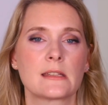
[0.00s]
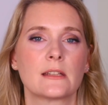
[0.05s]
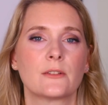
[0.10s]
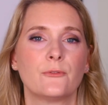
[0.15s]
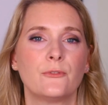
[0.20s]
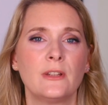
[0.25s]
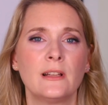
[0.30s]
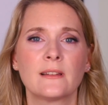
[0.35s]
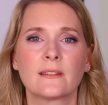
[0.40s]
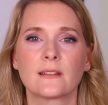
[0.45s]
It
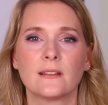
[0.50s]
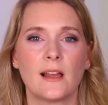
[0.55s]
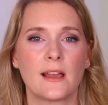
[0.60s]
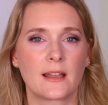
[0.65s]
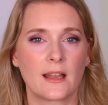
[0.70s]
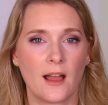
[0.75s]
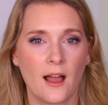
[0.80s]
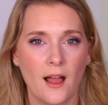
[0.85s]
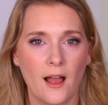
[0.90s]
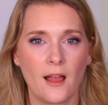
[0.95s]
feels
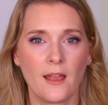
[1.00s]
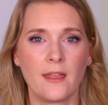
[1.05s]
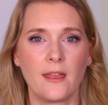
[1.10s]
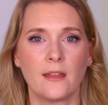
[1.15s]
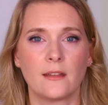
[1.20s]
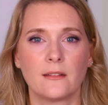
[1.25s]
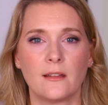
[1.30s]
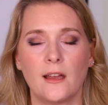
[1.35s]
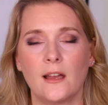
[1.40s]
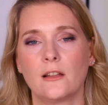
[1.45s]
like a
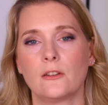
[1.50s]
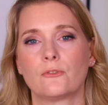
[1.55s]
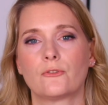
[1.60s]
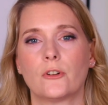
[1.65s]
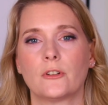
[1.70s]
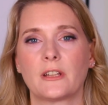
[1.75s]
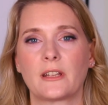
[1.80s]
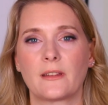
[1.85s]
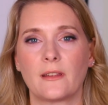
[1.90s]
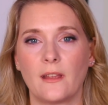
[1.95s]
high-end
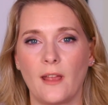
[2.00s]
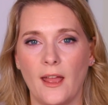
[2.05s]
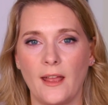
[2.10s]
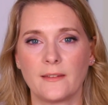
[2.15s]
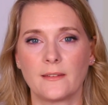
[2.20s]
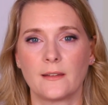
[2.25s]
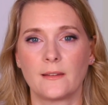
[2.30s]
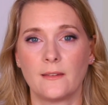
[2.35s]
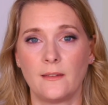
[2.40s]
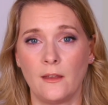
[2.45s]
hyaluronic
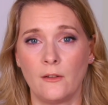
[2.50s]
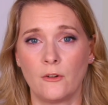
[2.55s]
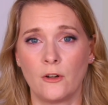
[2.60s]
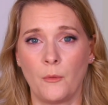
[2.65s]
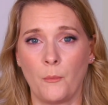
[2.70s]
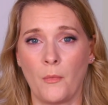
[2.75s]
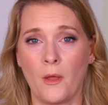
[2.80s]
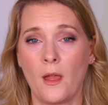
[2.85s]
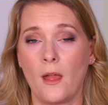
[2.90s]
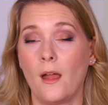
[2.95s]
acid
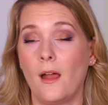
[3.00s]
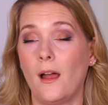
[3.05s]
serum.